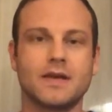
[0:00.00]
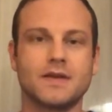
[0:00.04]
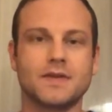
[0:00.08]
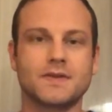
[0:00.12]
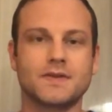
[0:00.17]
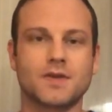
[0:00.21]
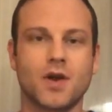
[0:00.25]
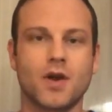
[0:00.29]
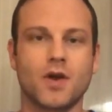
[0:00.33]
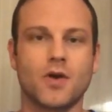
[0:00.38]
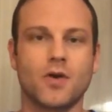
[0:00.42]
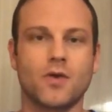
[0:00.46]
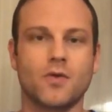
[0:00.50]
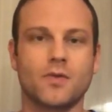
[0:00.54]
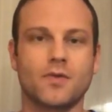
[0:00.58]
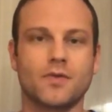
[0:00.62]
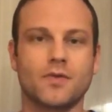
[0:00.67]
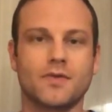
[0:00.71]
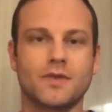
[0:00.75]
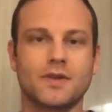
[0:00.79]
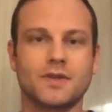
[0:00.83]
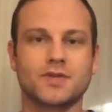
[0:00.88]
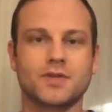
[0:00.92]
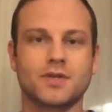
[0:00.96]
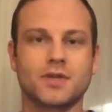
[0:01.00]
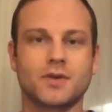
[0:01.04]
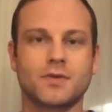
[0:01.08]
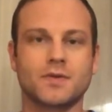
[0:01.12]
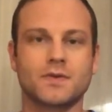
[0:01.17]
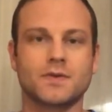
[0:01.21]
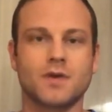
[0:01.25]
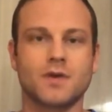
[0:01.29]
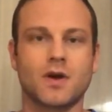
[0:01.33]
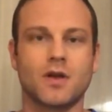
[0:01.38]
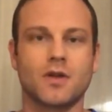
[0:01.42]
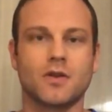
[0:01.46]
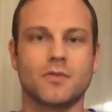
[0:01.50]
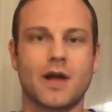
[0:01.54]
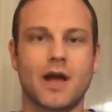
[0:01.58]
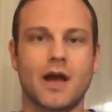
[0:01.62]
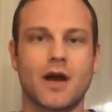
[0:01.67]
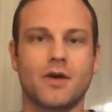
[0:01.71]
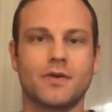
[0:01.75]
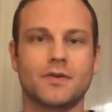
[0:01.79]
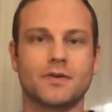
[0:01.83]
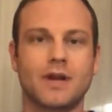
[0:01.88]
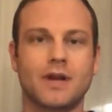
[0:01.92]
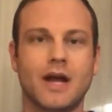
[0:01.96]
So this year was all
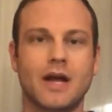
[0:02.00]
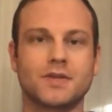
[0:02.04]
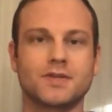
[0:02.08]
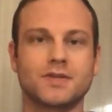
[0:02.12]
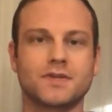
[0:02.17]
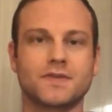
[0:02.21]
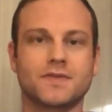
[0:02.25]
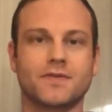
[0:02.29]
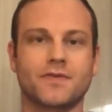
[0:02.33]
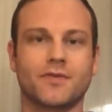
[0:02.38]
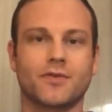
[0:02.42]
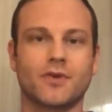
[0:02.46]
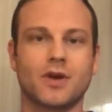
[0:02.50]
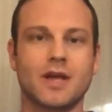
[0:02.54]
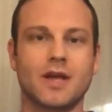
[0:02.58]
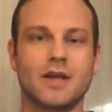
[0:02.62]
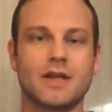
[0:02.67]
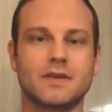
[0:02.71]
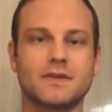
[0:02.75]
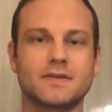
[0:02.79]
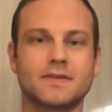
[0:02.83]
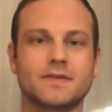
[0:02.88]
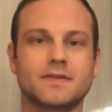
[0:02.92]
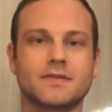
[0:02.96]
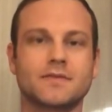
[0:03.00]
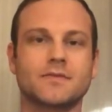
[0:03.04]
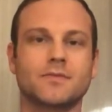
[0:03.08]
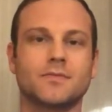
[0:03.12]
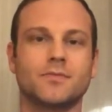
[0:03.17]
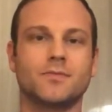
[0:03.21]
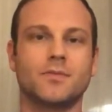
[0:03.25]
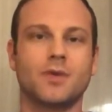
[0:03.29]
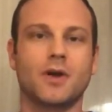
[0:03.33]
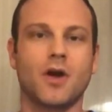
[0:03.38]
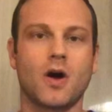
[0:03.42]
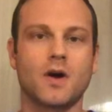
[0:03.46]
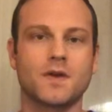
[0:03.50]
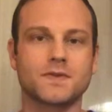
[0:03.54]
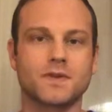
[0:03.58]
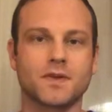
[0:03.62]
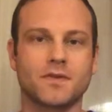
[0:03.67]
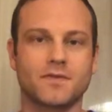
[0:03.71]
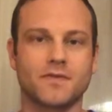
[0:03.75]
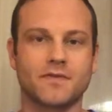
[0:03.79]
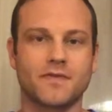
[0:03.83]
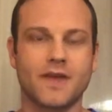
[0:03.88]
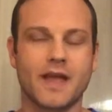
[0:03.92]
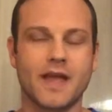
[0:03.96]
about not just friends, but
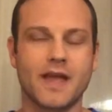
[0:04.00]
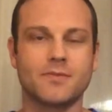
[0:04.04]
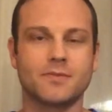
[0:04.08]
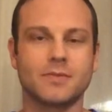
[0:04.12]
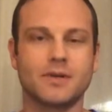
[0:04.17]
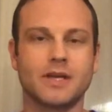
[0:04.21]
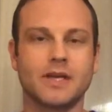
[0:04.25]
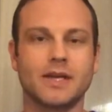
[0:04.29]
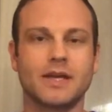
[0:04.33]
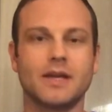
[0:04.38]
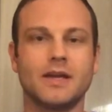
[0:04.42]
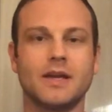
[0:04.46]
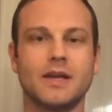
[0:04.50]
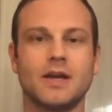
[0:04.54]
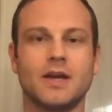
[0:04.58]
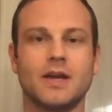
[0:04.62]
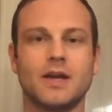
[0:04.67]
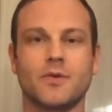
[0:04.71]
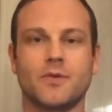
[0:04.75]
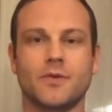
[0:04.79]
also family.